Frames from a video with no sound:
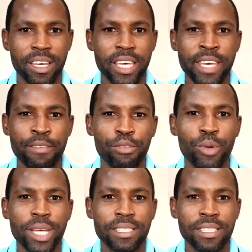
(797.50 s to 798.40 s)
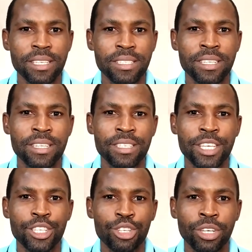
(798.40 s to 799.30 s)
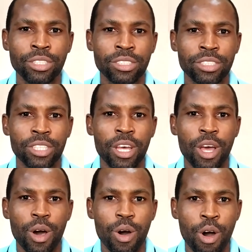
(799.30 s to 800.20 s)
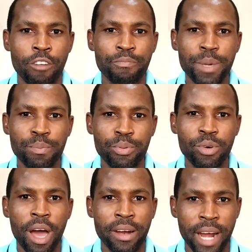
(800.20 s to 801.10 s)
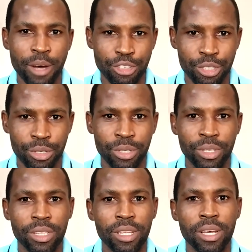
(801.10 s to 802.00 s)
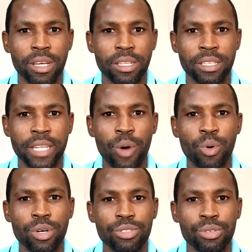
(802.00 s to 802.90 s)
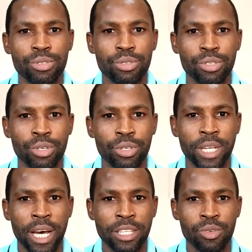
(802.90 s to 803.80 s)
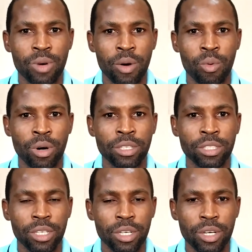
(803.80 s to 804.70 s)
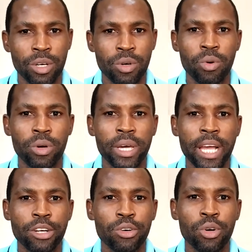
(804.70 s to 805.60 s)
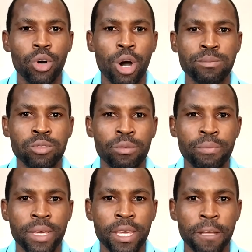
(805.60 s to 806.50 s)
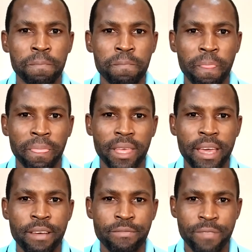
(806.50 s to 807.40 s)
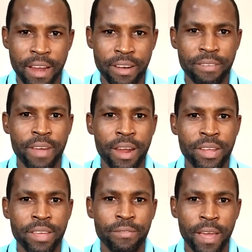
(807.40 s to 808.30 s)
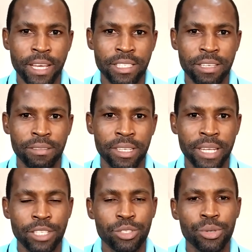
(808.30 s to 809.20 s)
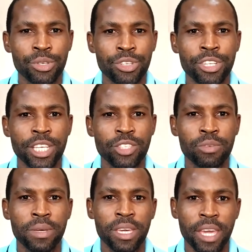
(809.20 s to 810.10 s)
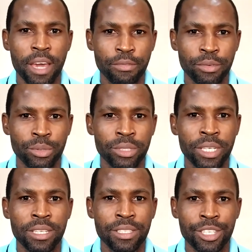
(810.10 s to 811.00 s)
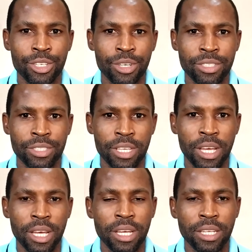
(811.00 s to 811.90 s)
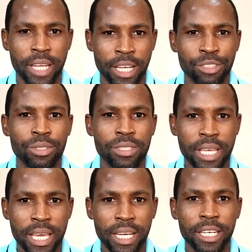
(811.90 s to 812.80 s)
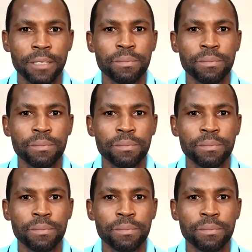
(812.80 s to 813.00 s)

influences the decisions of people around you, then I want you to know that you are one who can grow up to be a very, very effective leader. And so you need to be careful the decisions that you take.